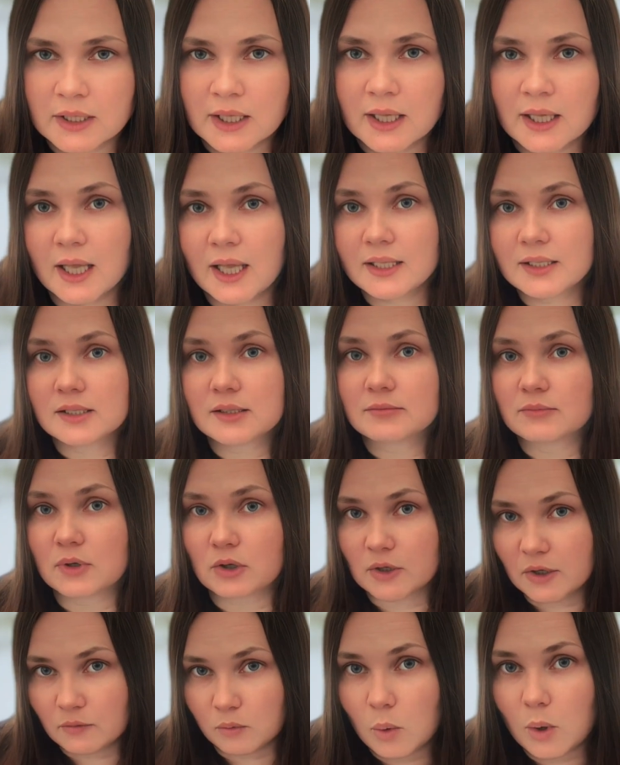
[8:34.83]
And
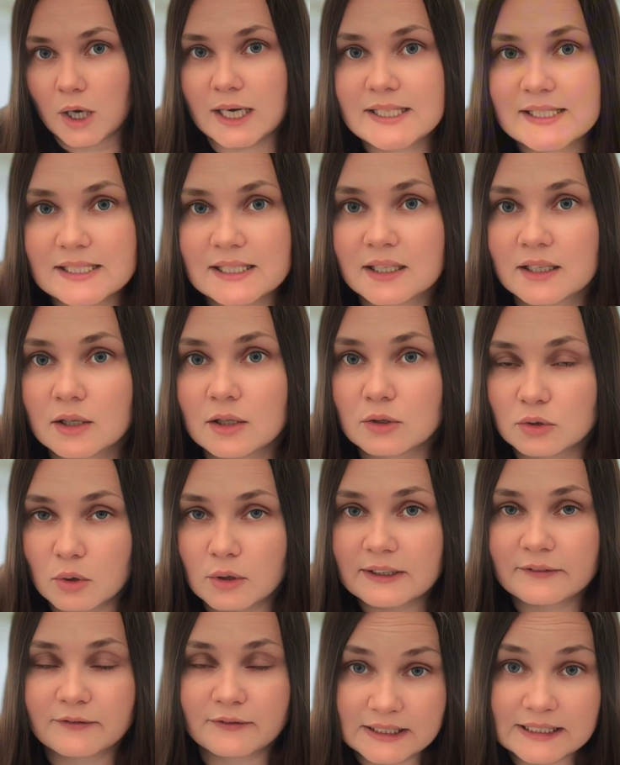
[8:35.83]
rewards lock
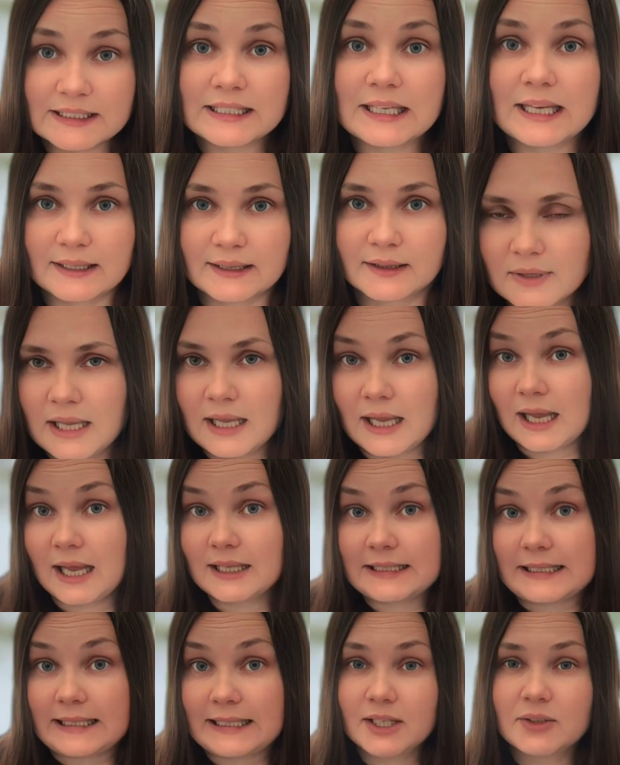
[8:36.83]
the feeling in. And
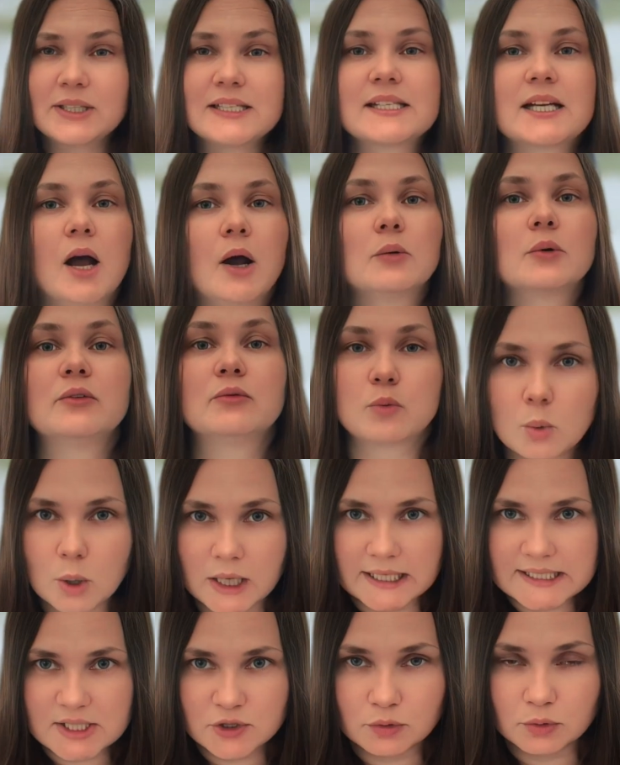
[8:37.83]
here is how
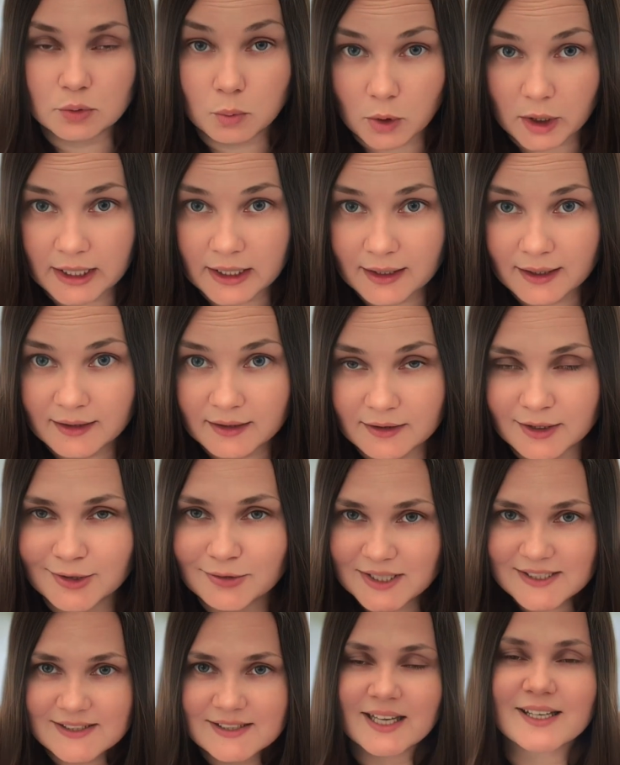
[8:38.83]
rewards should work. There
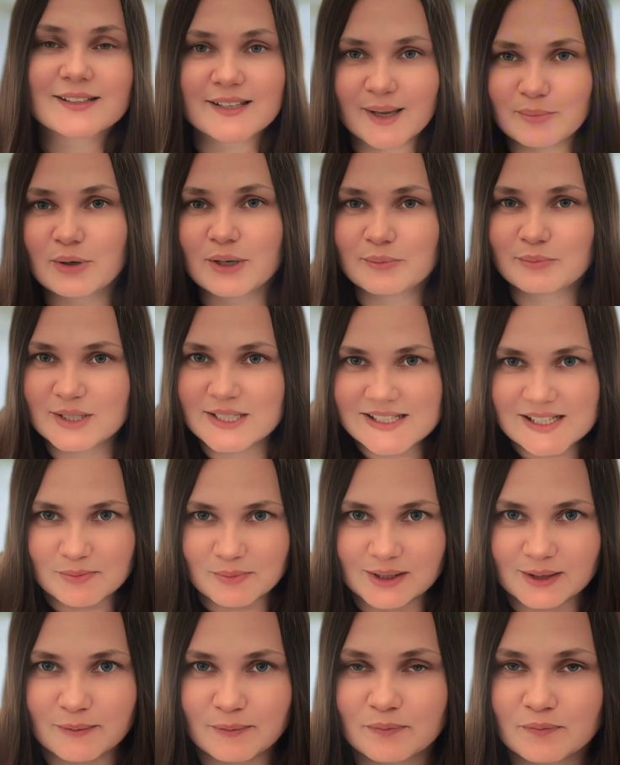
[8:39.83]
is a separate
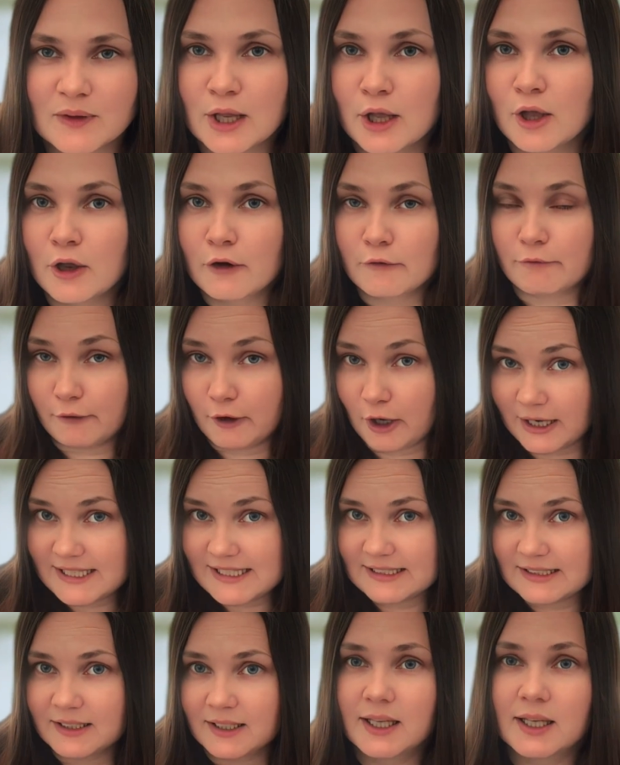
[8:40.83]
principle.
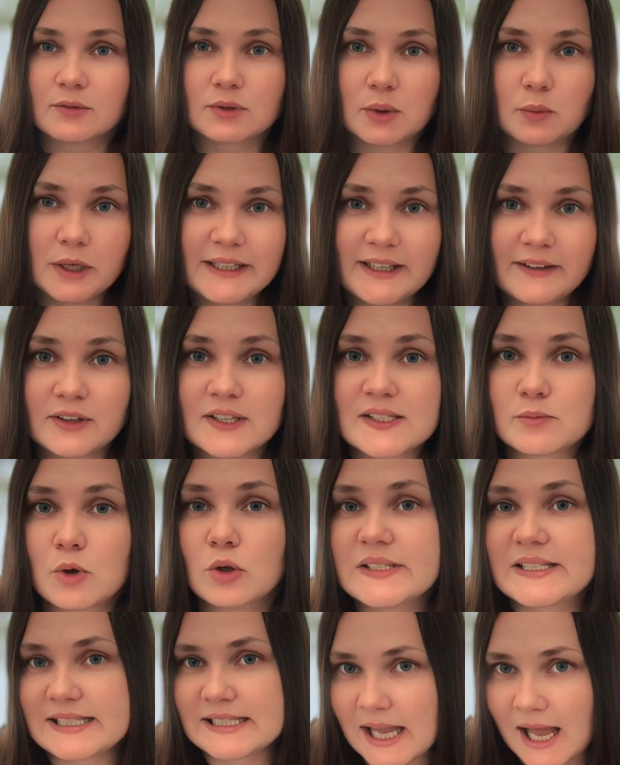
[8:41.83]
First, reward every small
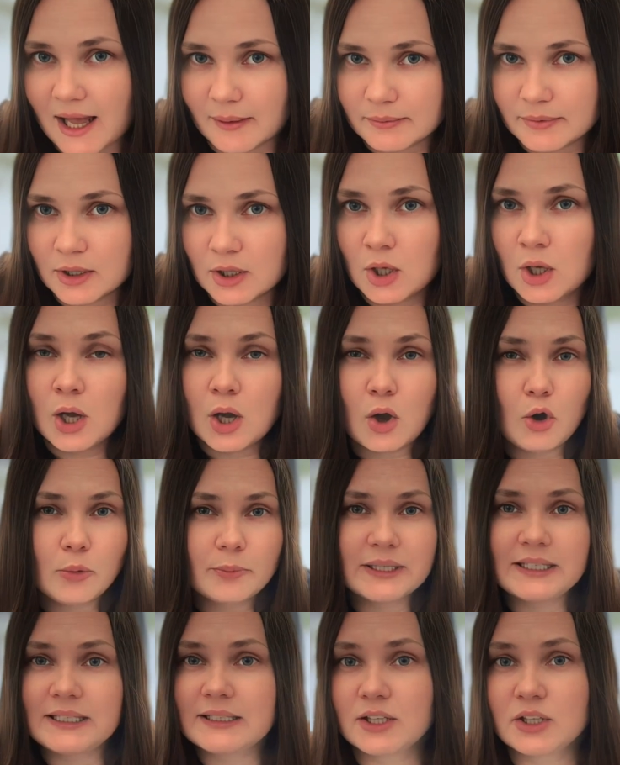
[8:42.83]
step,
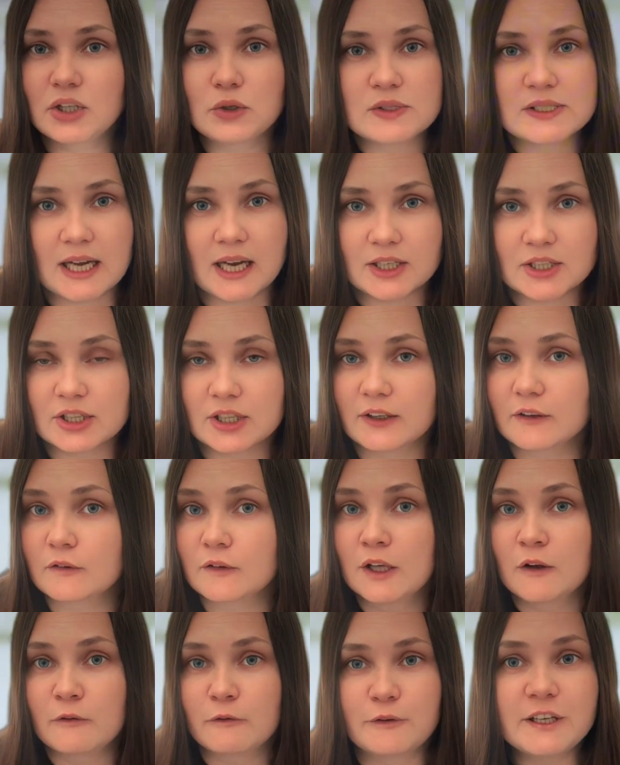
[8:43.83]
opening a new section,
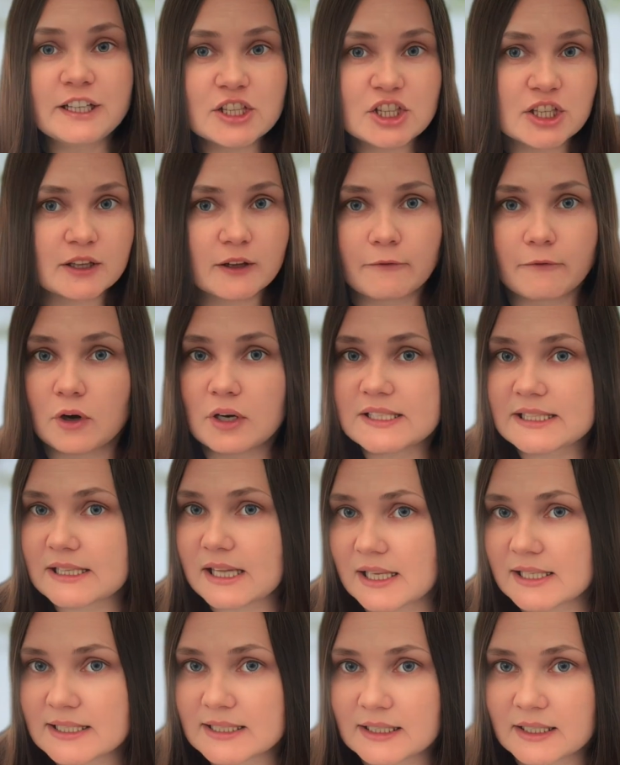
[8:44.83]
finishing the first
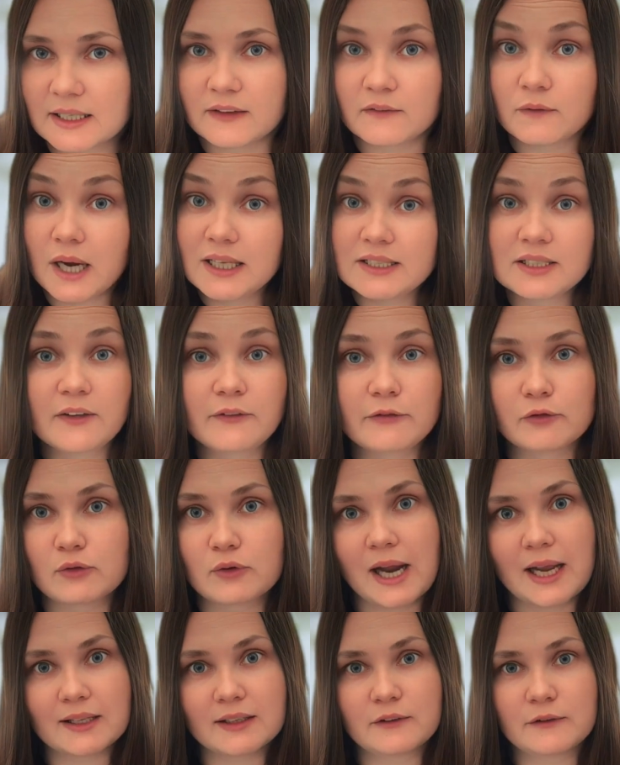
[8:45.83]
task, inviting a
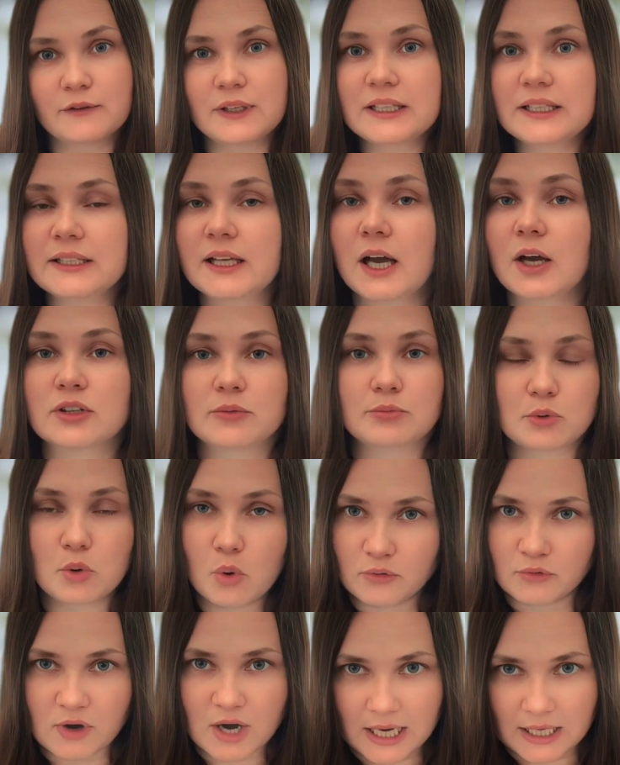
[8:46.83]
friend, filling out a
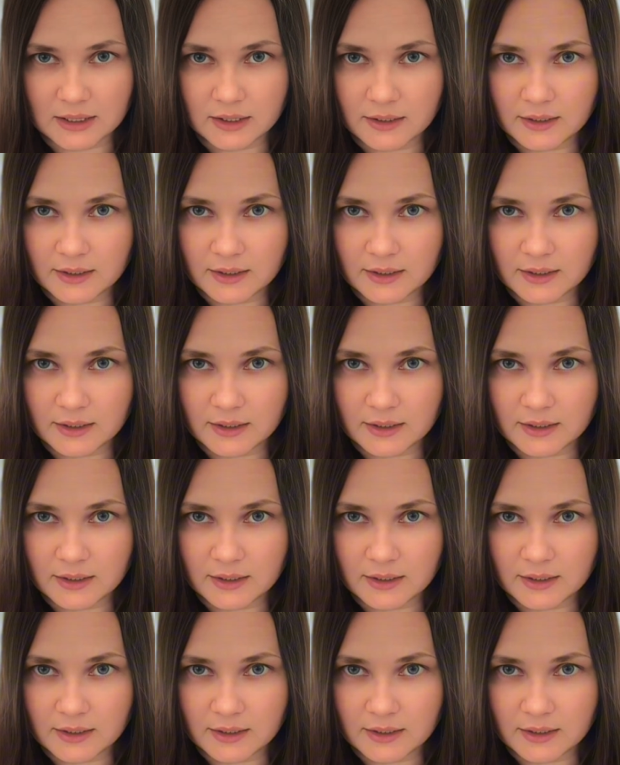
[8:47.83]
profile.